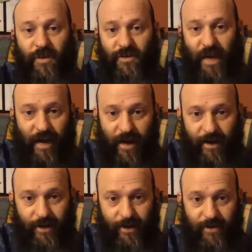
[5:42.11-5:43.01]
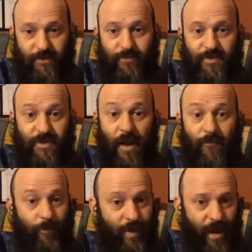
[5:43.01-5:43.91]
God and his
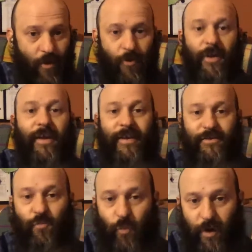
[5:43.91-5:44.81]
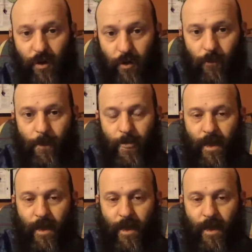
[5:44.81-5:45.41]
sovereign power, his will,